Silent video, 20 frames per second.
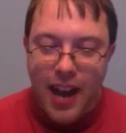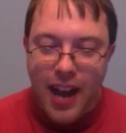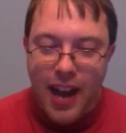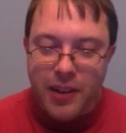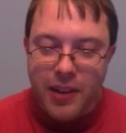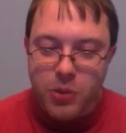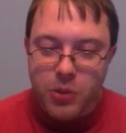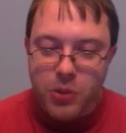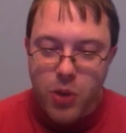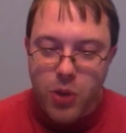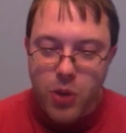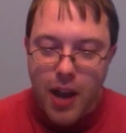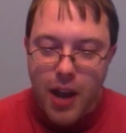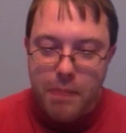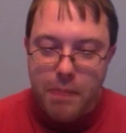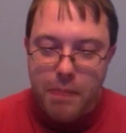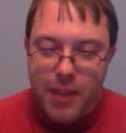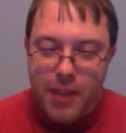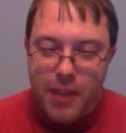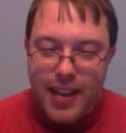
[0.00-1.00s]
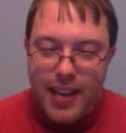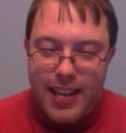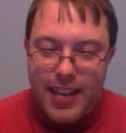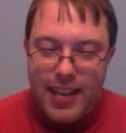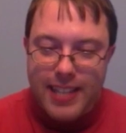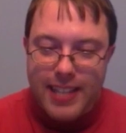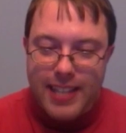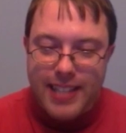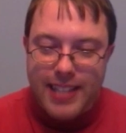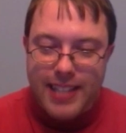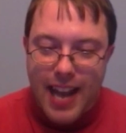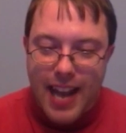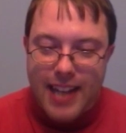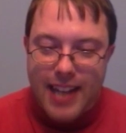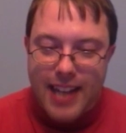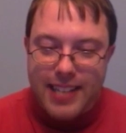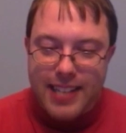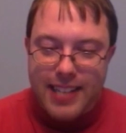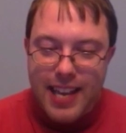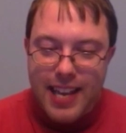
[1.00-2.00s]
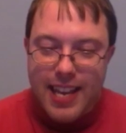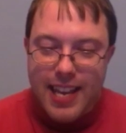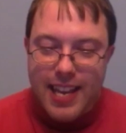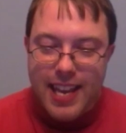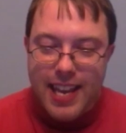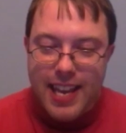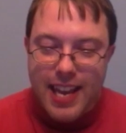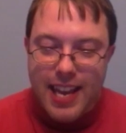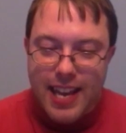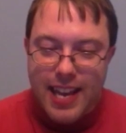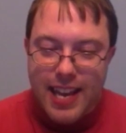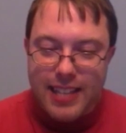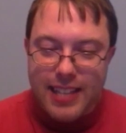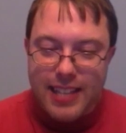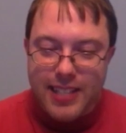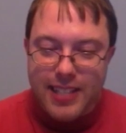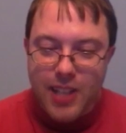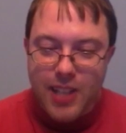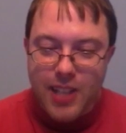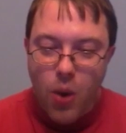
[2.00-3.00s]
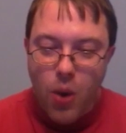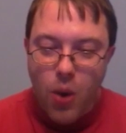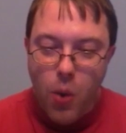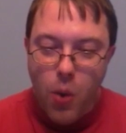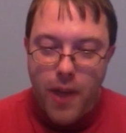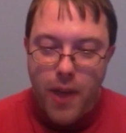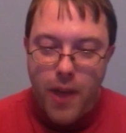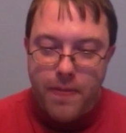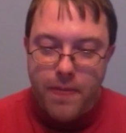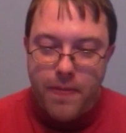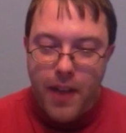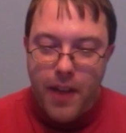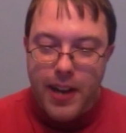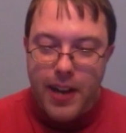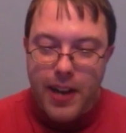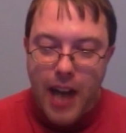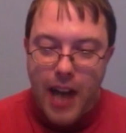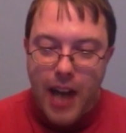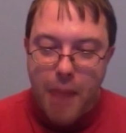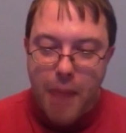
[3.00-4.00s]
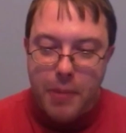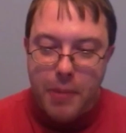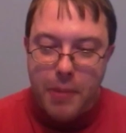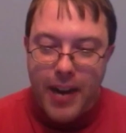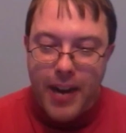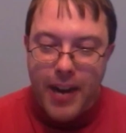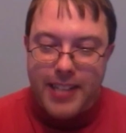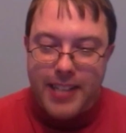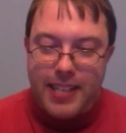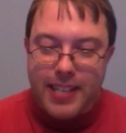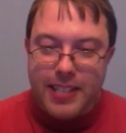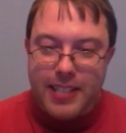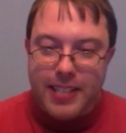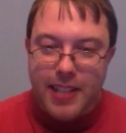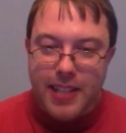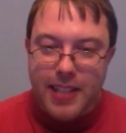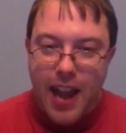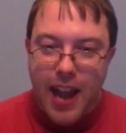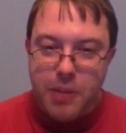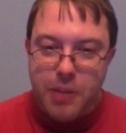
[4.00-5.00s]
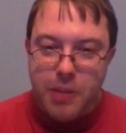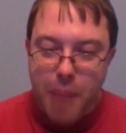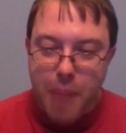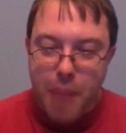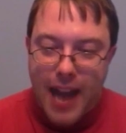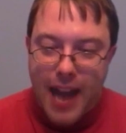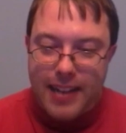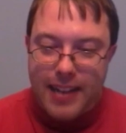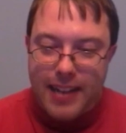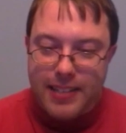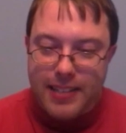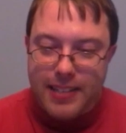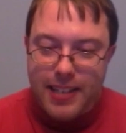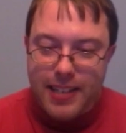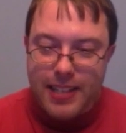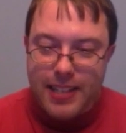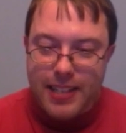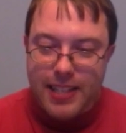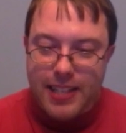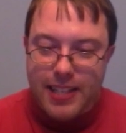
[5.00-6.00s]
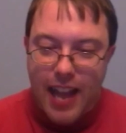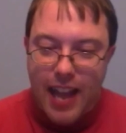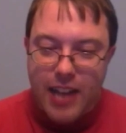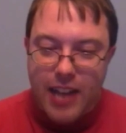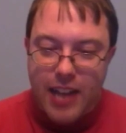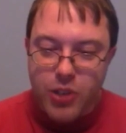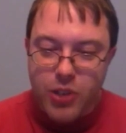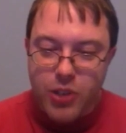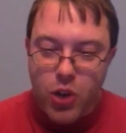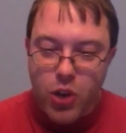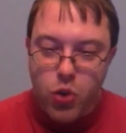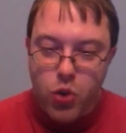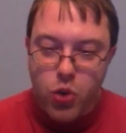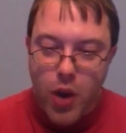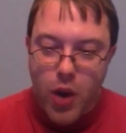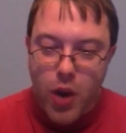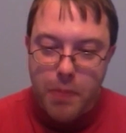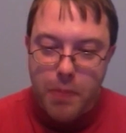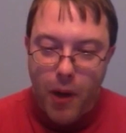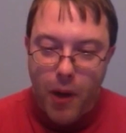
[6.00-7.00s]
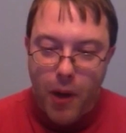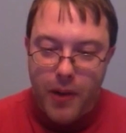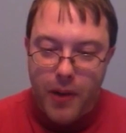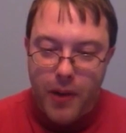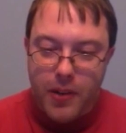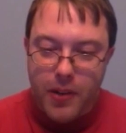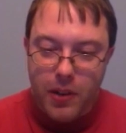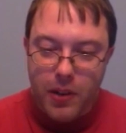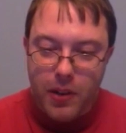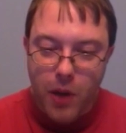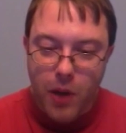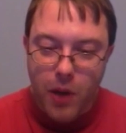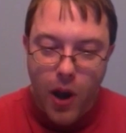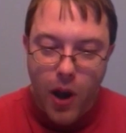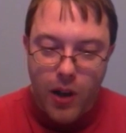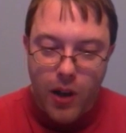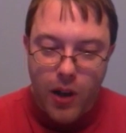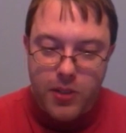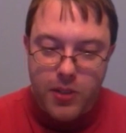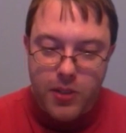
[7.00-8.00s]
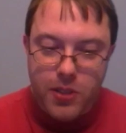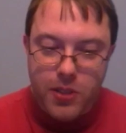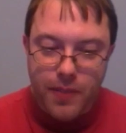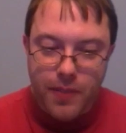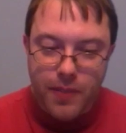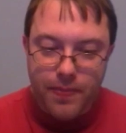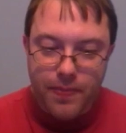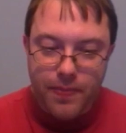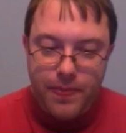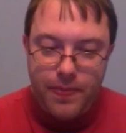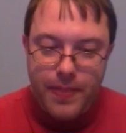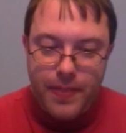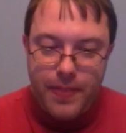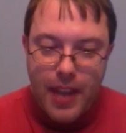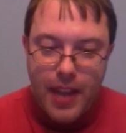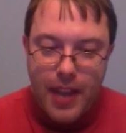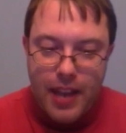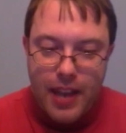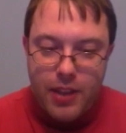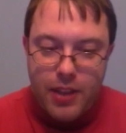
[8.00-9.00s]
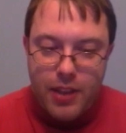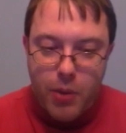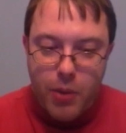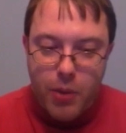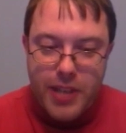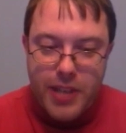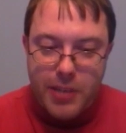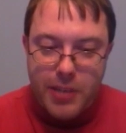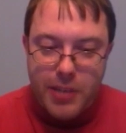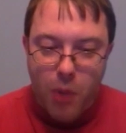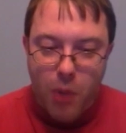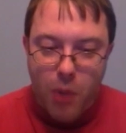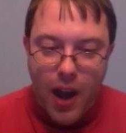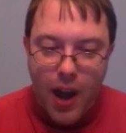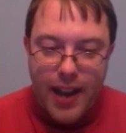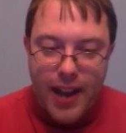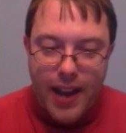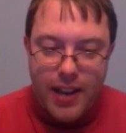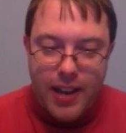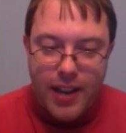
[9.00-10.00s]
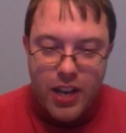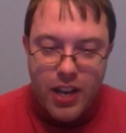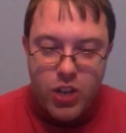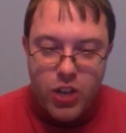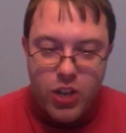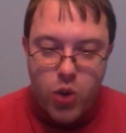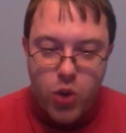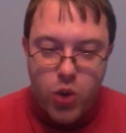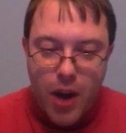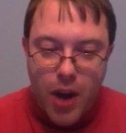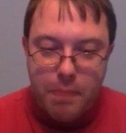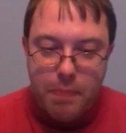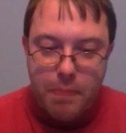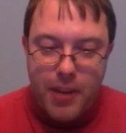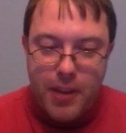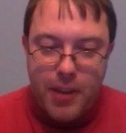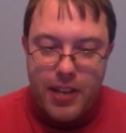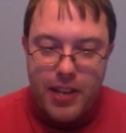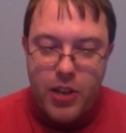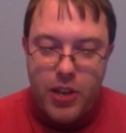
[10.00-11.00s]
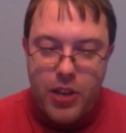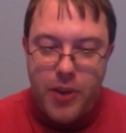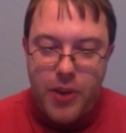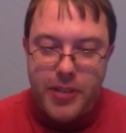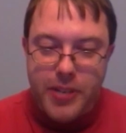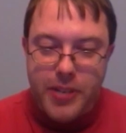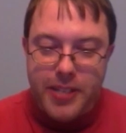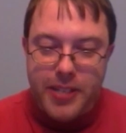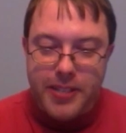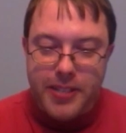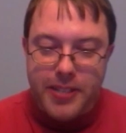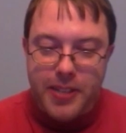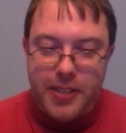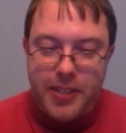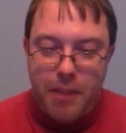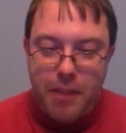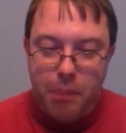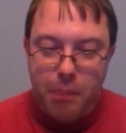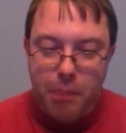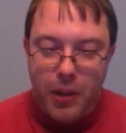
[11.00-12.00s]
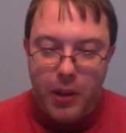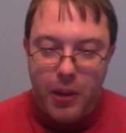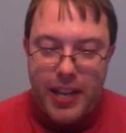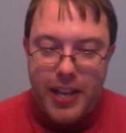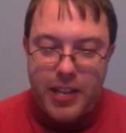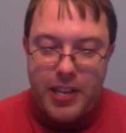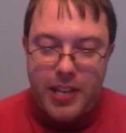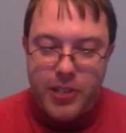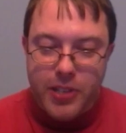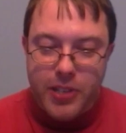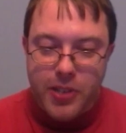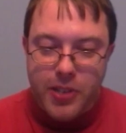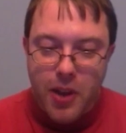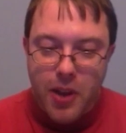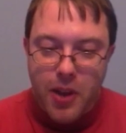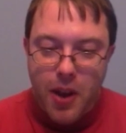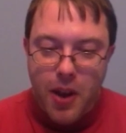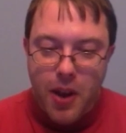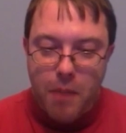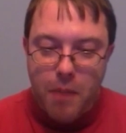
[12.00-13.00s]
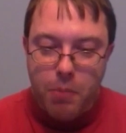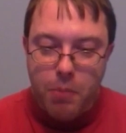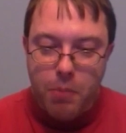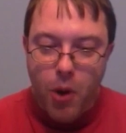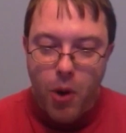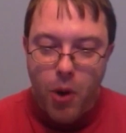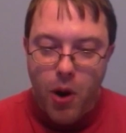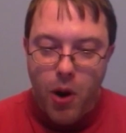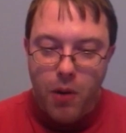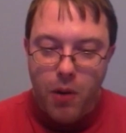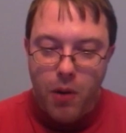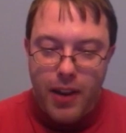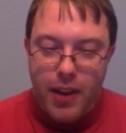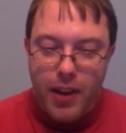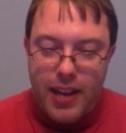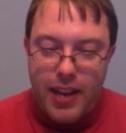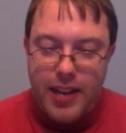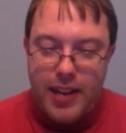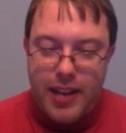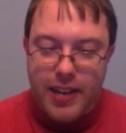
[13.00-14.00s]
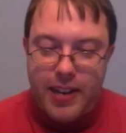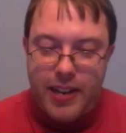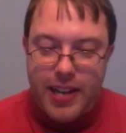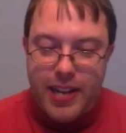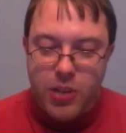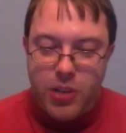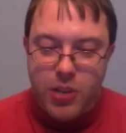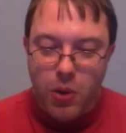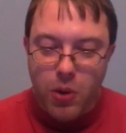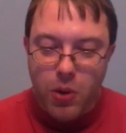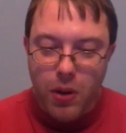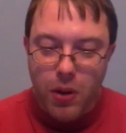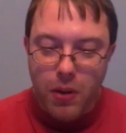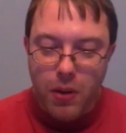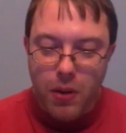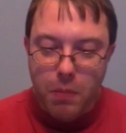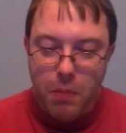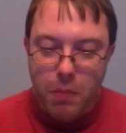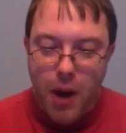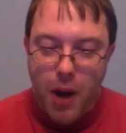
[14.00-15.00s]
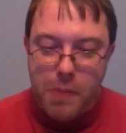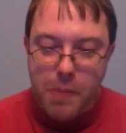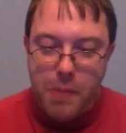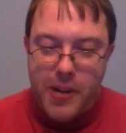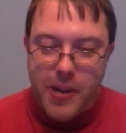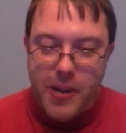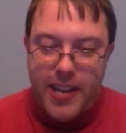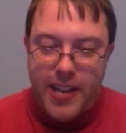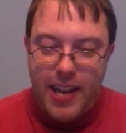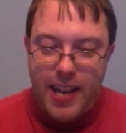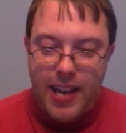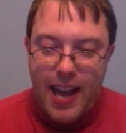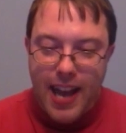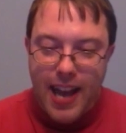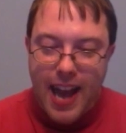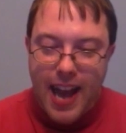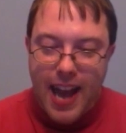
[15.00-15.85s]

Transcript: Donald Trump is that he is with copyright slash patent slash trademark laws. The reason why Trump uses bullish pro intellectual property